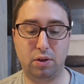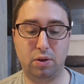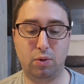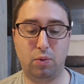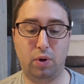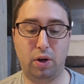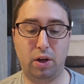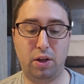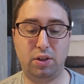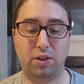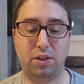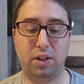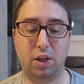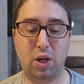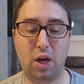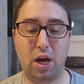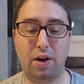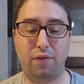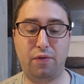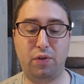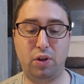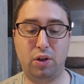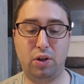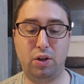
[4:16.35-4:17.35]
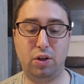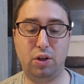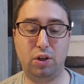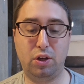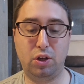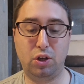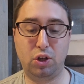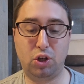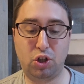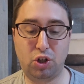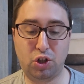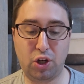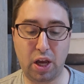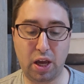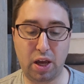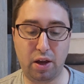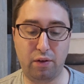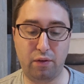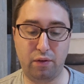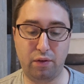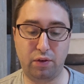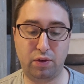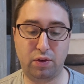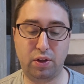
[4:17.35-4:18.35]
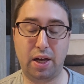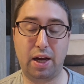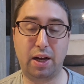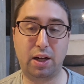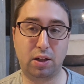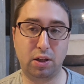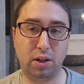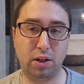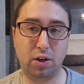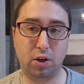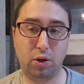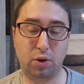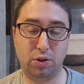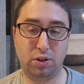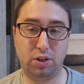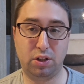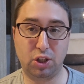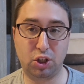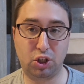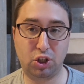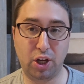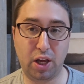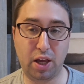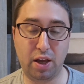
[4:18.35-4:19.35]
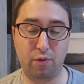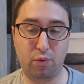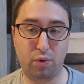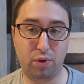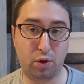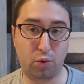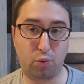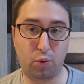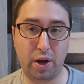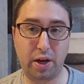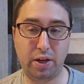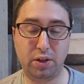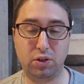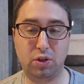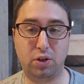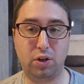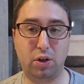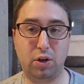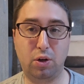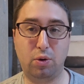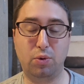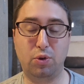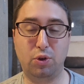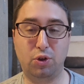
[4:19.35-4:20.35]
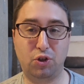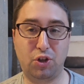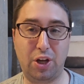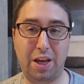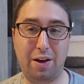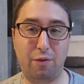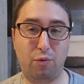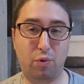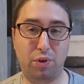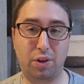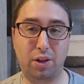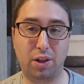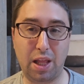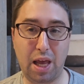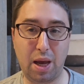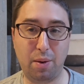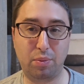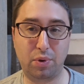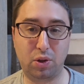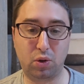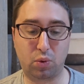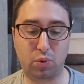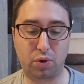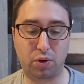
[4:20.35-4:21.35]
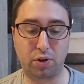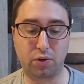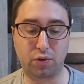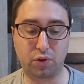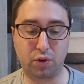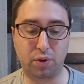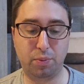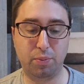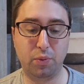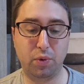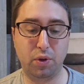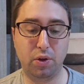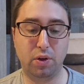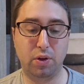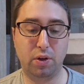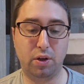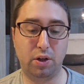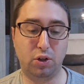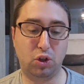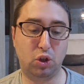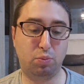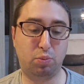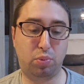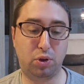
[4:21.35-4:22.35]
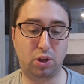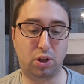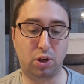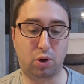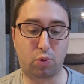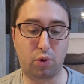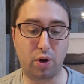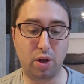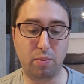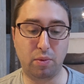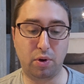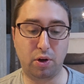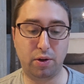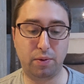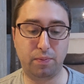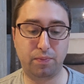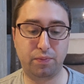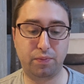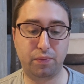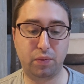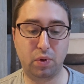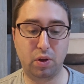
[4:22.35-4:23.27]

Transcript: Why say you have to shave? Tagalicho, it's to shave with a razor. You don't shave with the lapidary cream. You just put the cream on.